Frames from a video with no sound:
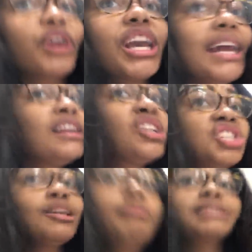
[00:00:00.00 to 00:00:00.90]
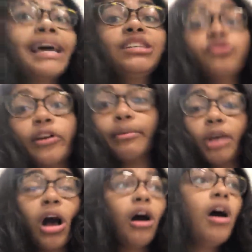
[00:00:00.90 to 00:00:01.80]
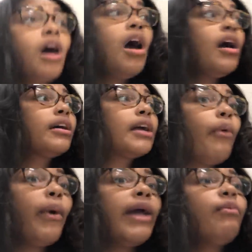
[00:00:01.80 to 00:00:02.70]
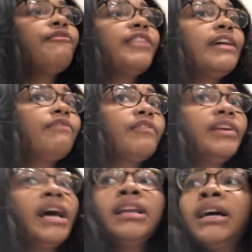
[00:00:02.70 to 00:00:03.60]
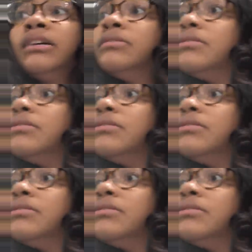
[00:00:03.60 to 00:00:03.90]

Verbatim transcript: We're getting the cheapest ice cream, y'all. Wait, what flavor? Vanilla?